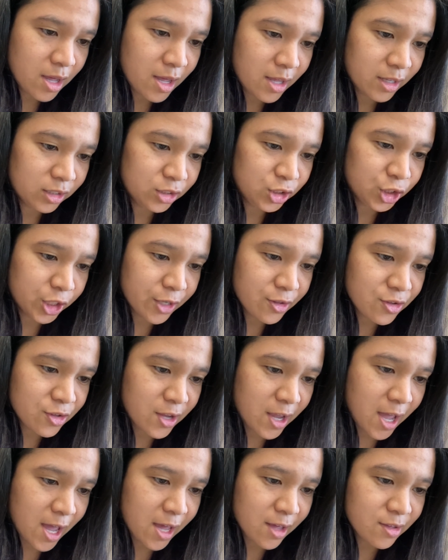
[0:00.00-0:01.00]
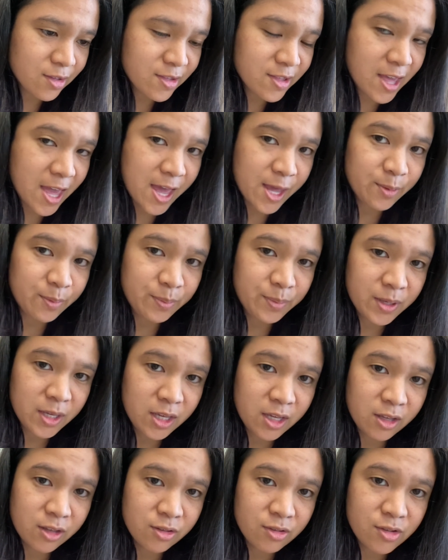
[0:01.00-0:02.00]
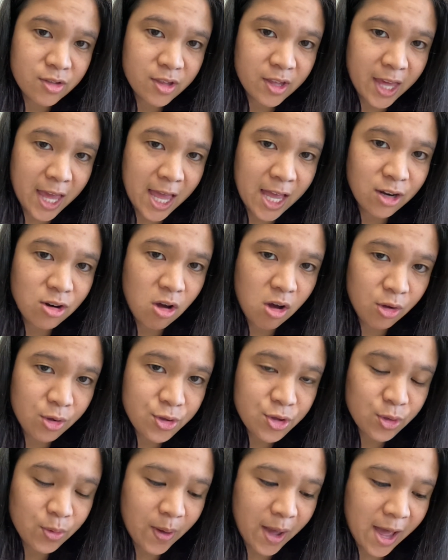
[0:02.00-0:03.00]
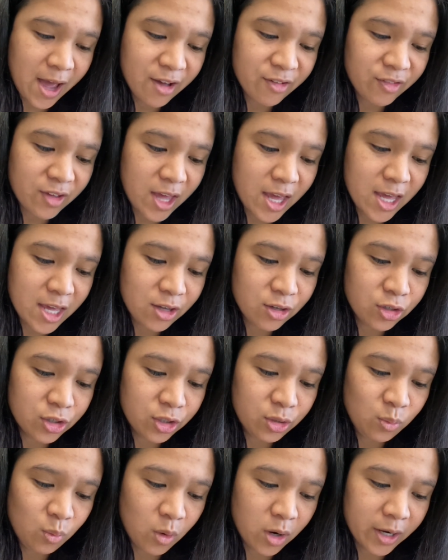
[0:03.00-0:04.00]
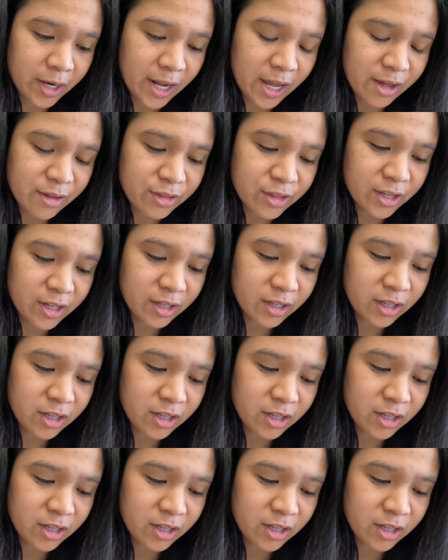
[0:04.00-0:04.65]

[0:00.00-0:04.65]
just as NPs can also have a good work ethic.